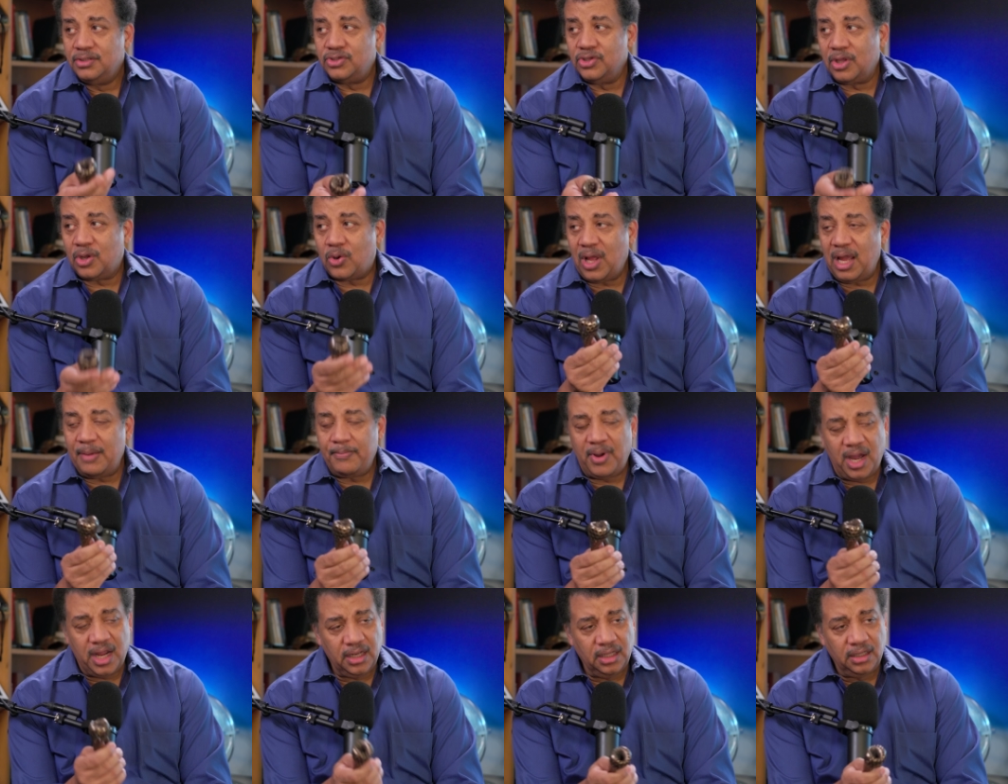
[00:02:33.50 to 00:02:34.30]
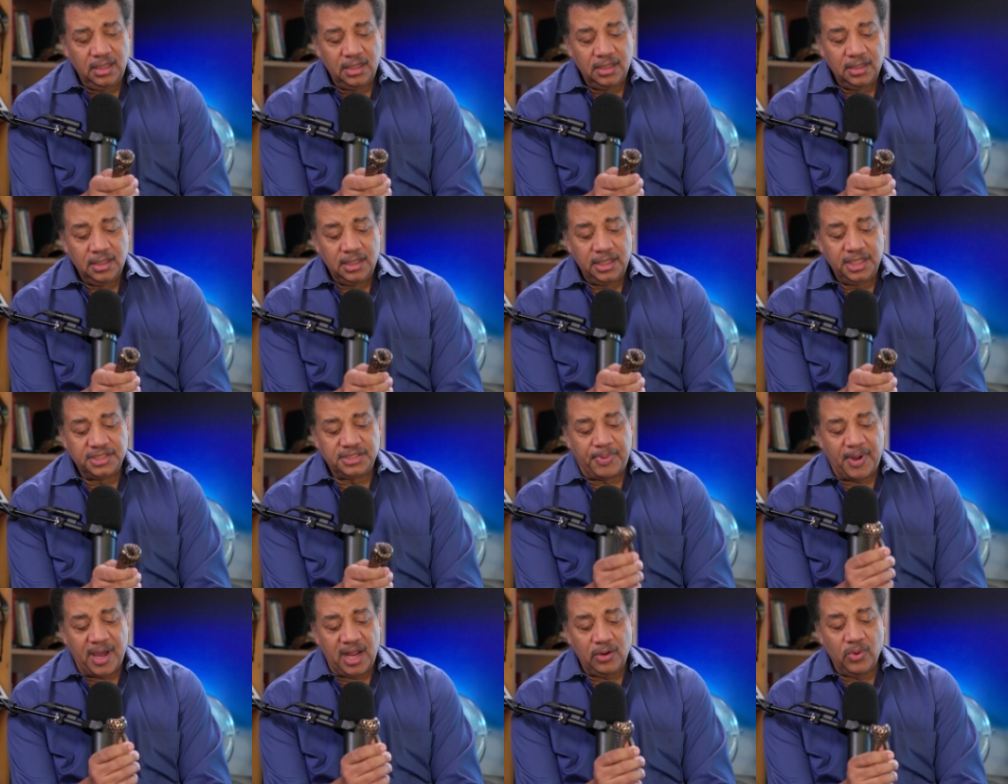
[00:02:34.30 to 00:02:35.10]
So the Klein bottle is a
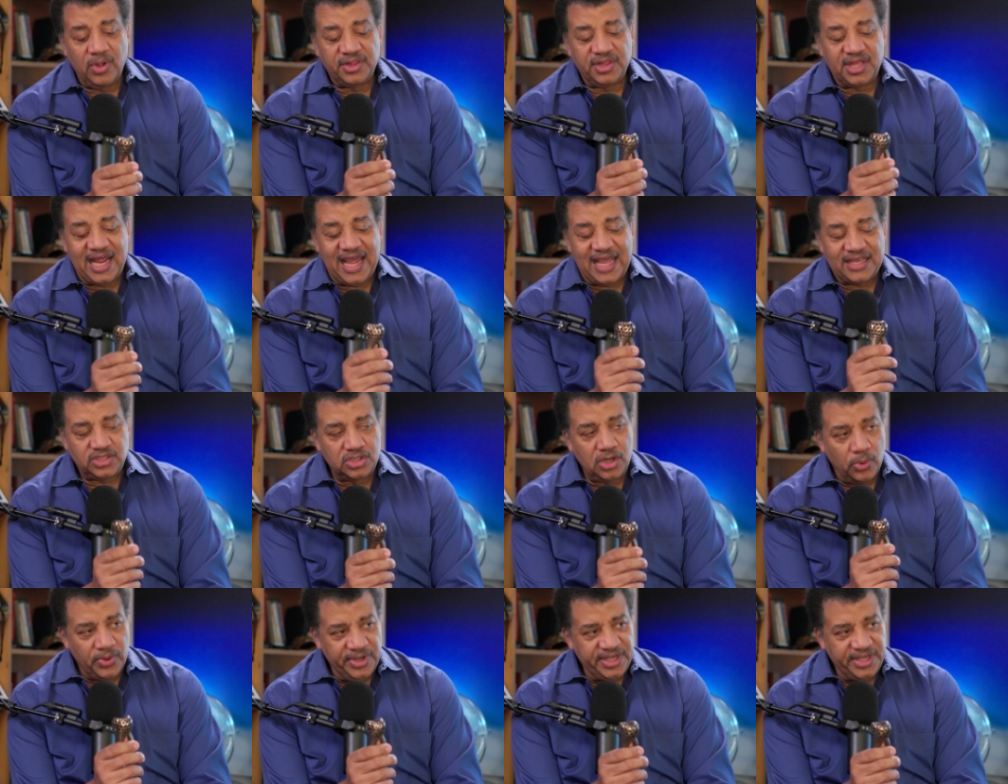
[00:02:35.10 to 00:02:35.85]
bottle that has no